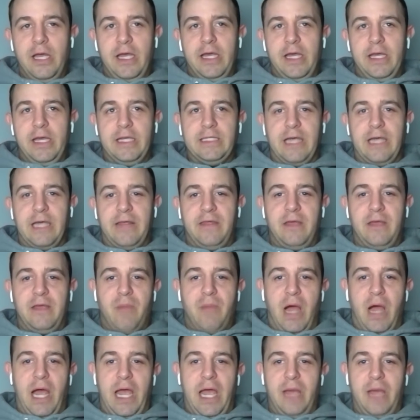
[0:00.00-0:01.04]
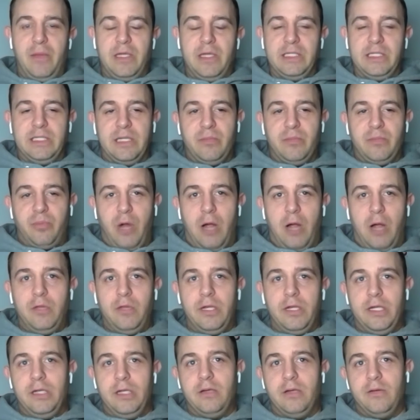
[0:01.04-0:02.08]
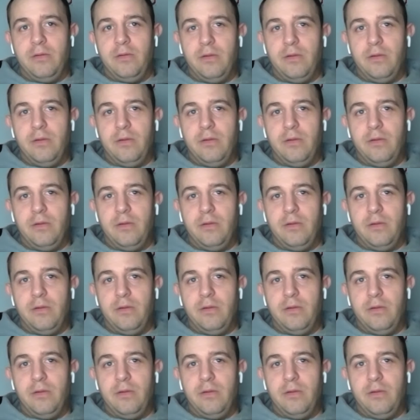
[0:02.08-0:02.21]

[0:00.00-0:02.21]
is I think Miami's in probably,